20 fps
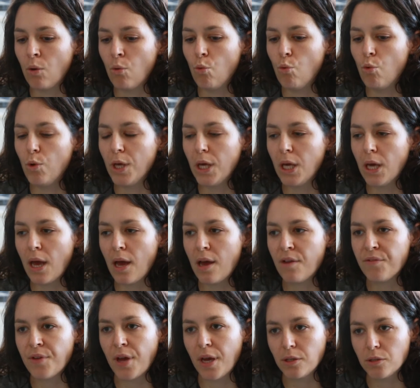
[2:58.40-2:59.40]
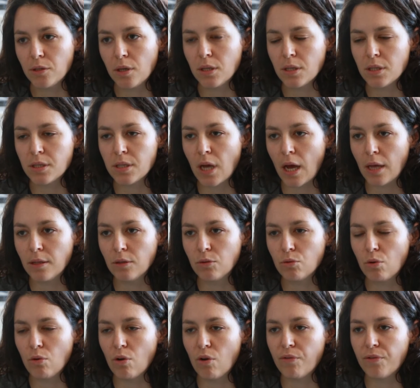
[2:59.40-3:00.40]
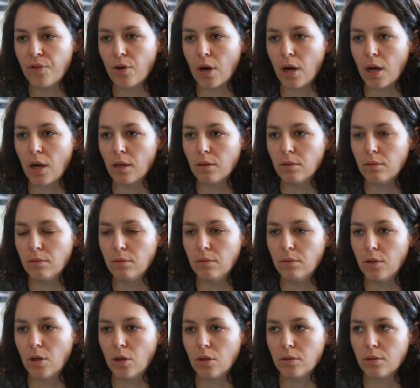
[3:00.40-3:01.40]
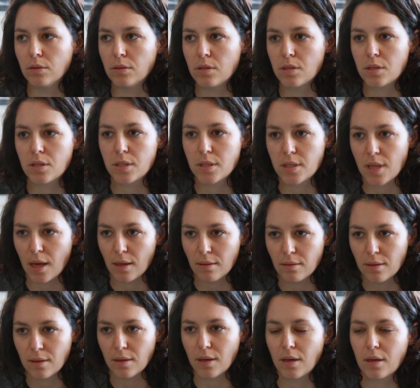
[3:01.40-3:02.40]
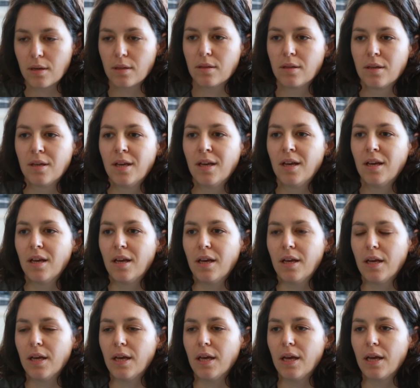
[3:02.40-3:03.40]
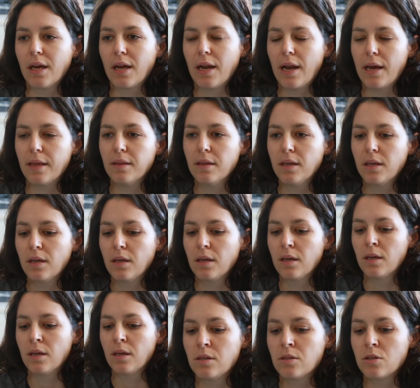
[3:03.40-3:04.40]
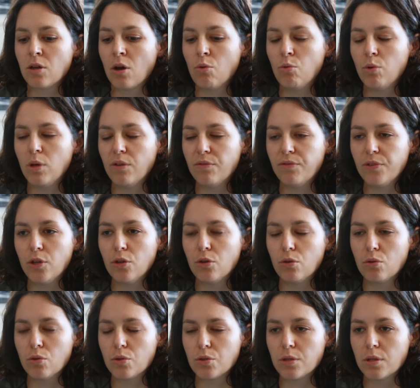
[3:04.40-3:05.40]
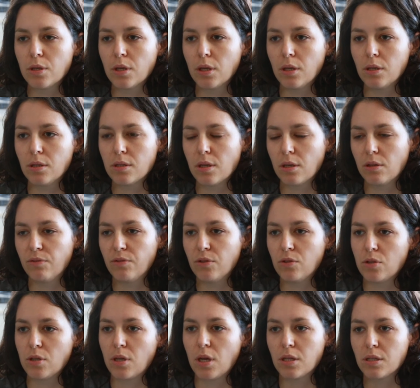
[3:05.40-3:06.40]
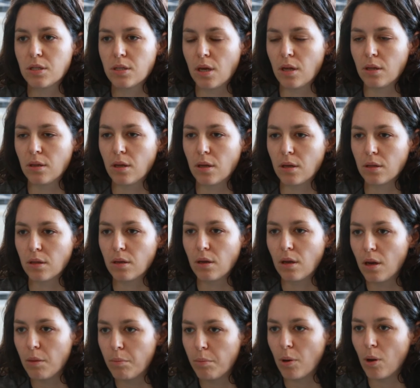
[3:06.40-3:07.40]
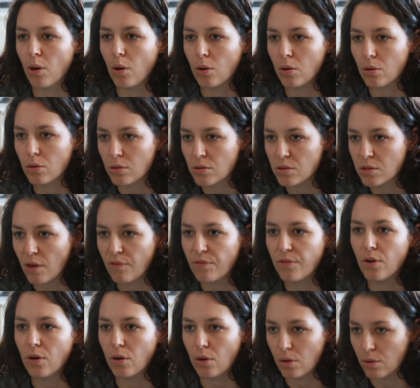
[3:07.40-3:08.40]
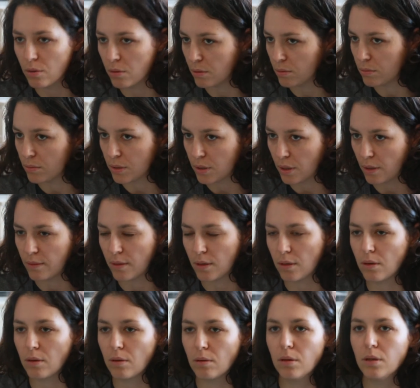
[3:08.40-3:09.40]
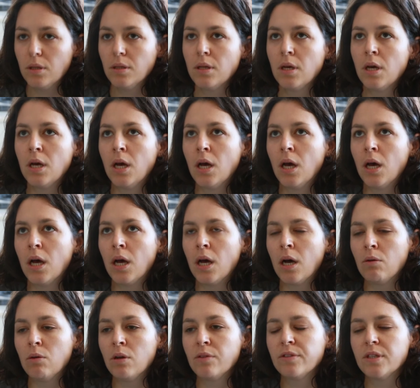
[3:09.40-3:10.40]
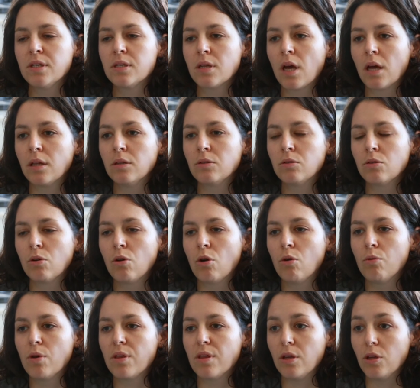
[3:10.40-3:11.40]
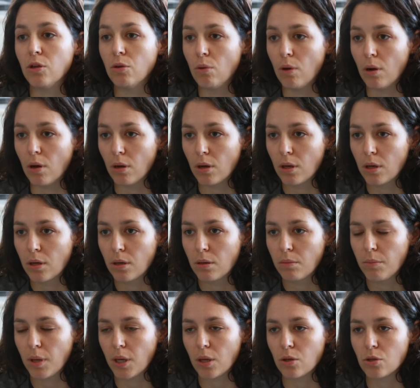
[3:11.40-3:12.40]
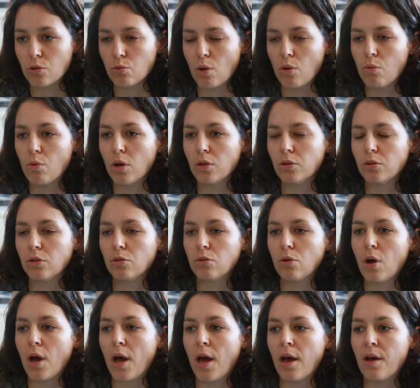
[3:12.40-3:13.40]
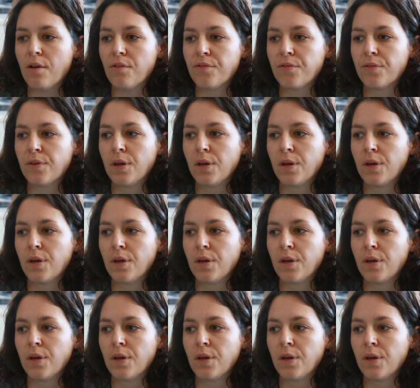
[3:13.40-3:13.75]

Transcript: We have actually decided to go for a non-standard cladding. So we've used, instead of using a standard clip lock or soft lock or whatever you call it, we've decided to go with a new lock because we wanted to have,